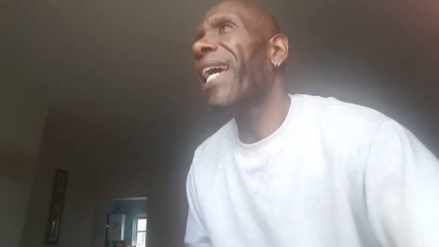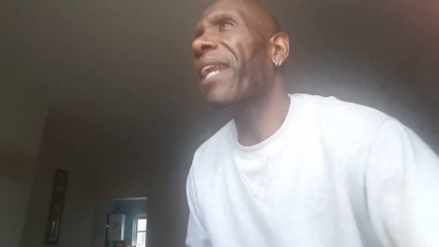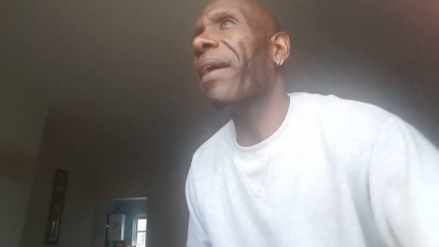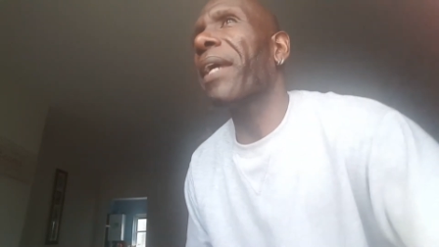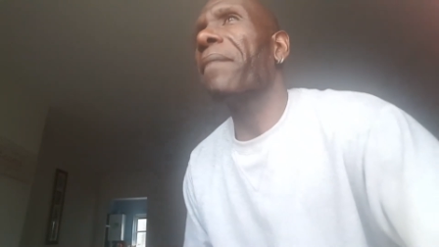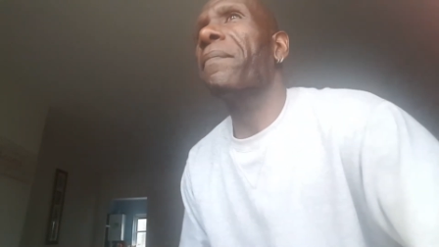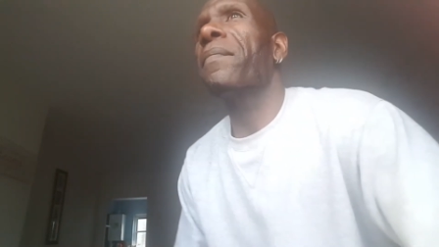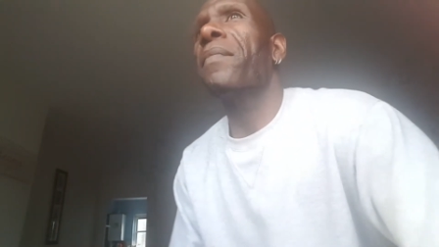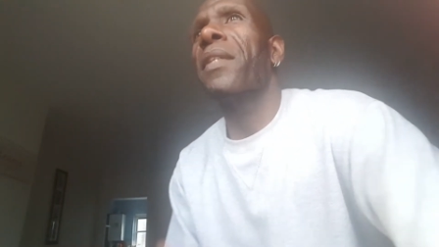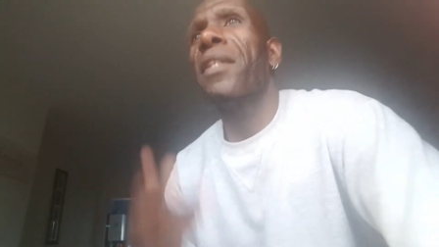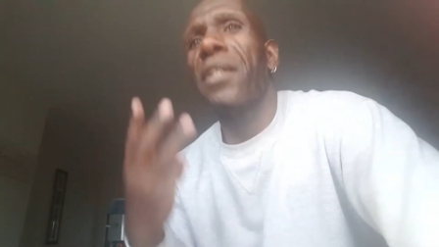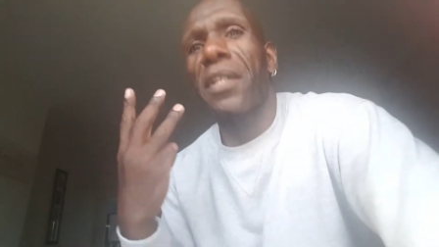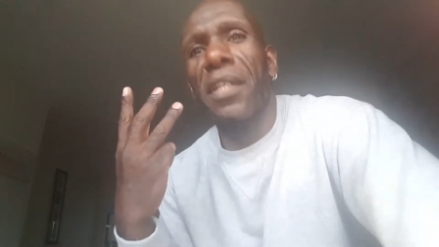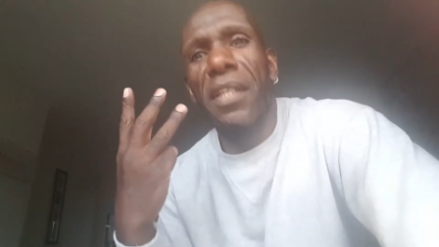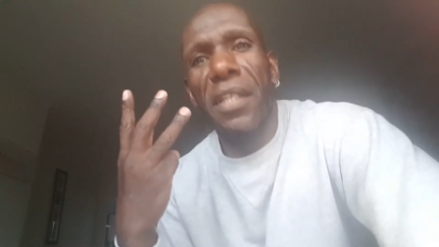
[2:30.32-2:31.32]
Anyway,
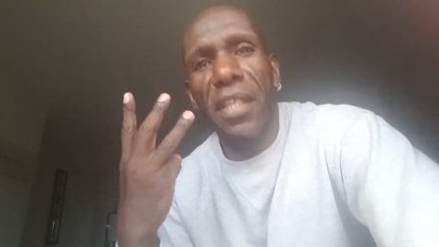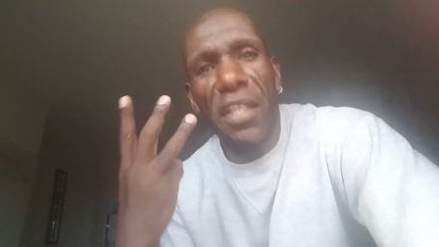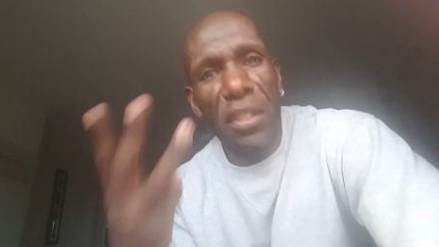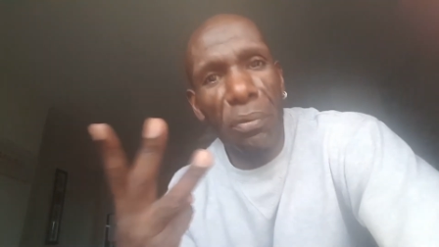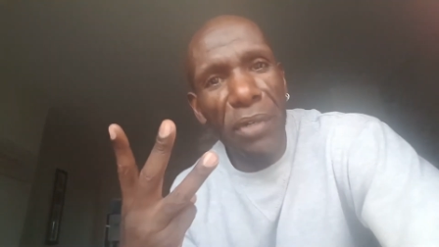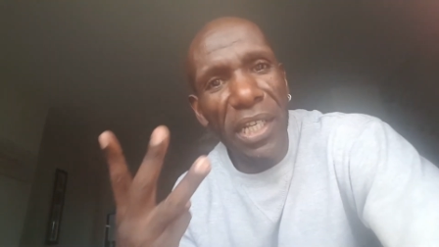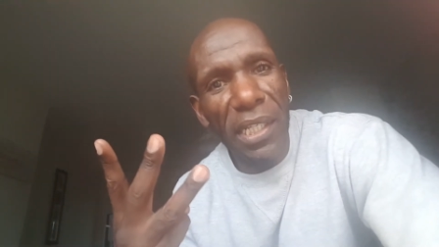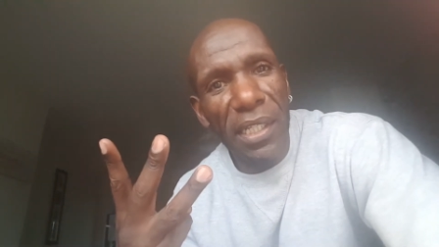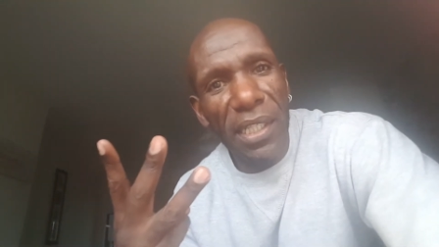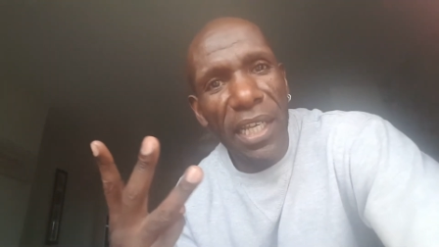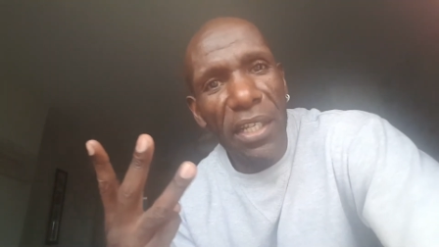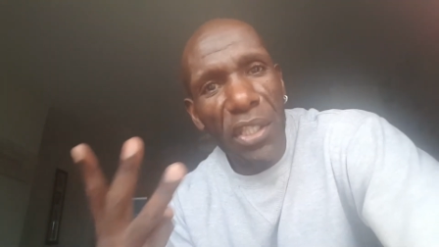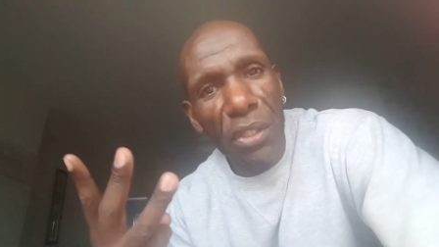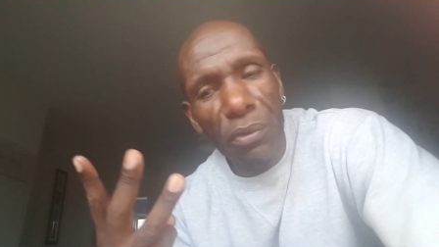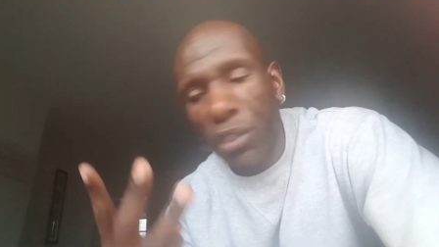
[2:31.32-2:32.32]
there
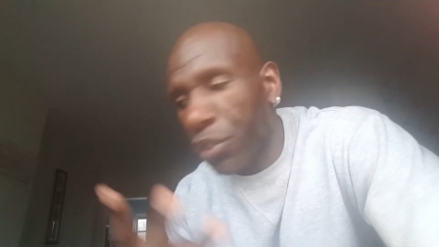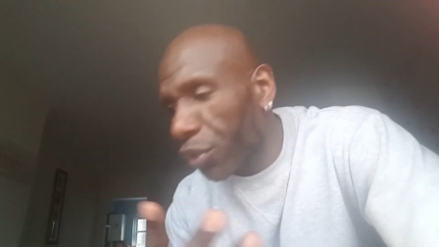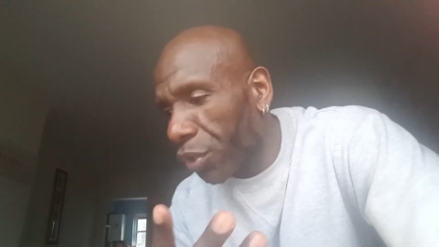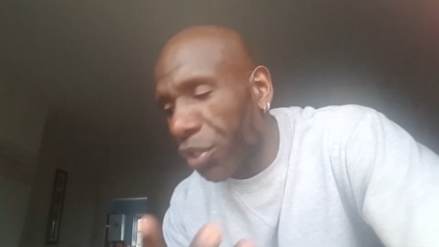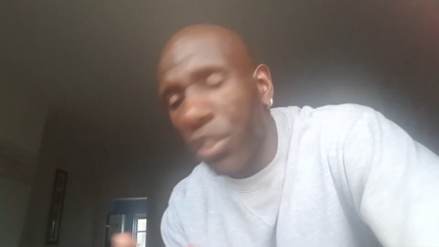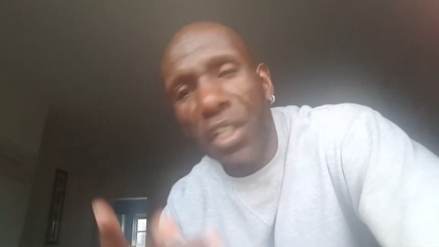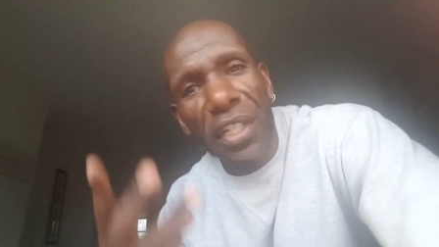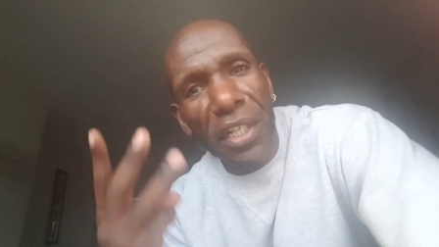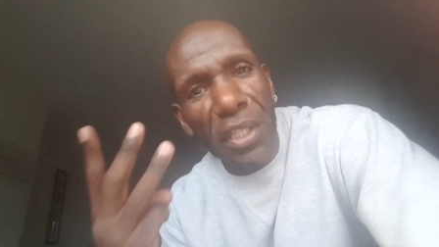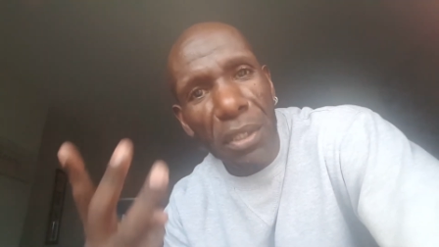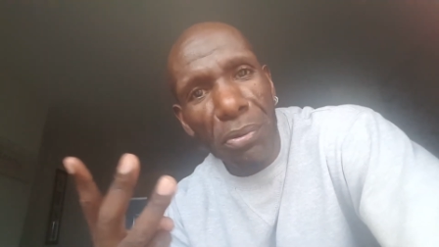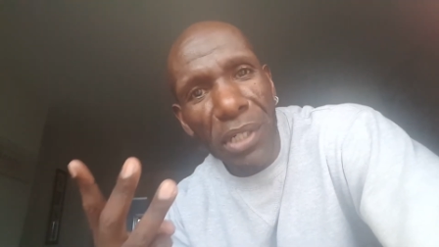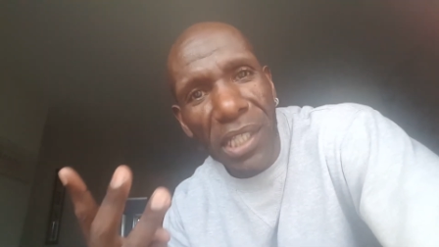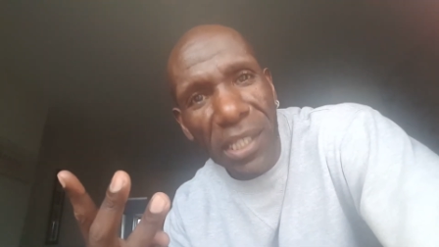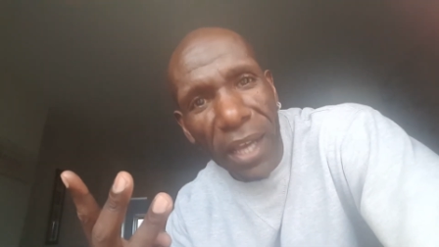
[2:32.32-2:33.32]
are
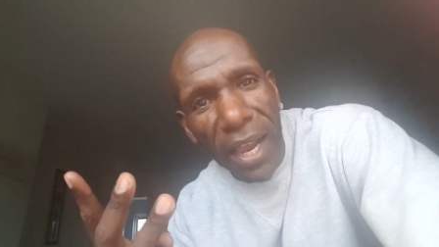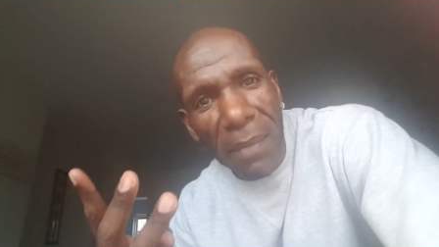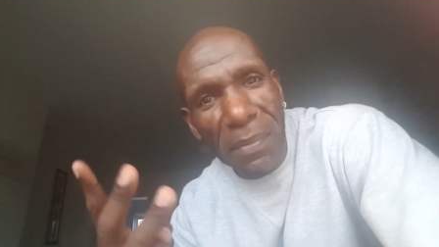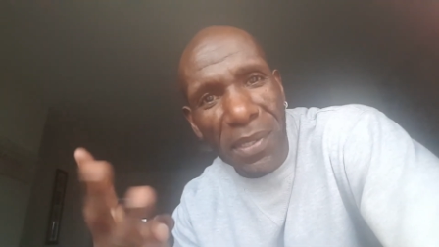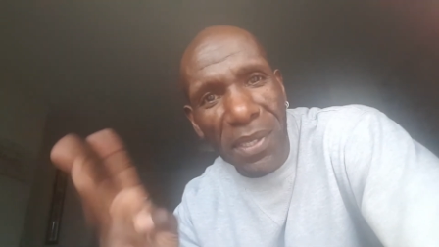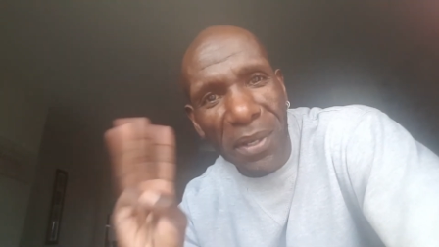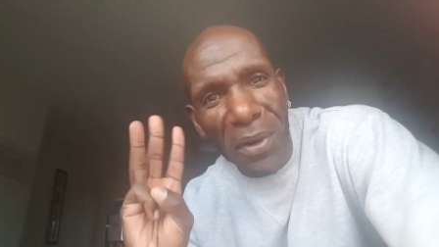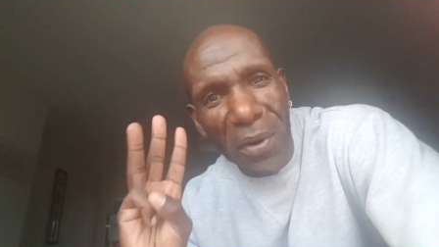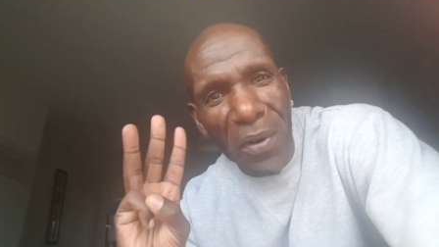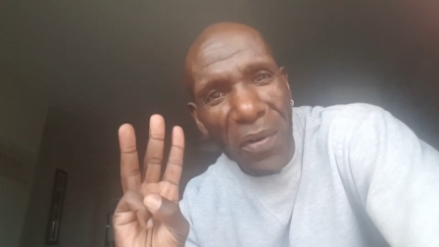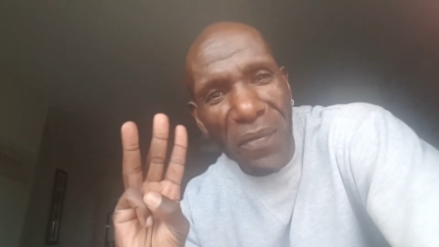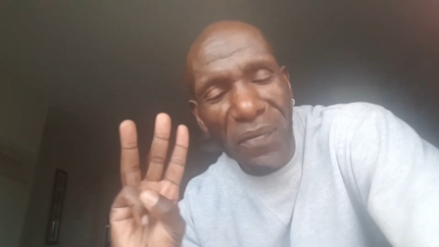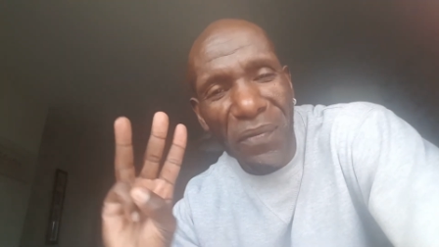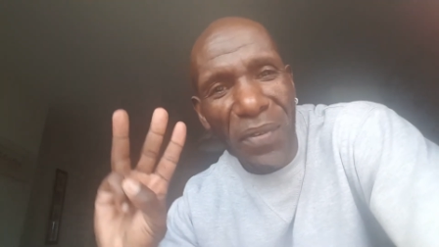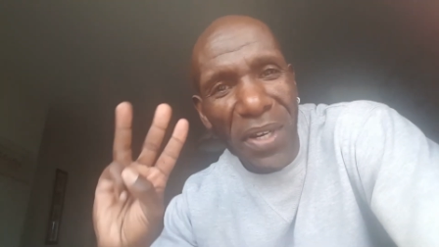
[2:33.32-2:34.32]
three types
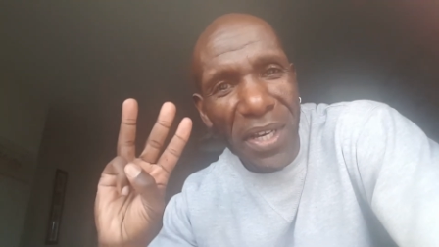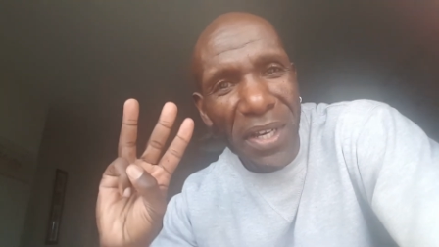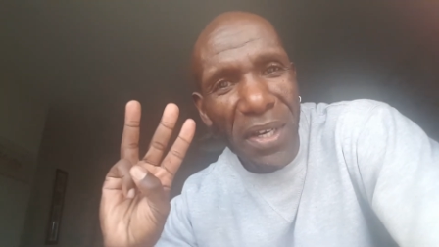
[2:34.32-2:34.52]
of